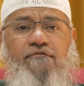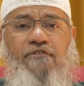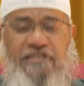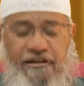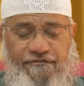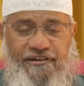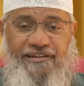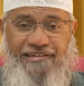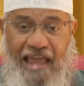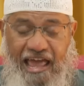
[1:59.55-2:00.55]
which are
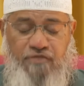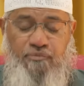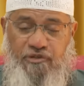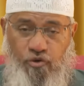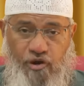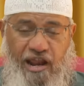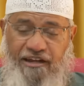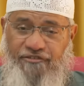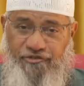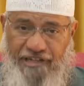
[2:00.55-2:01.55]
first as per the Quran
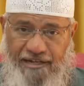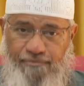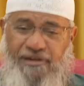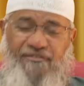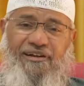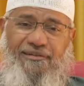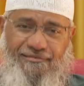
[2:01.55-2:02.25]
and Sunnah, number one.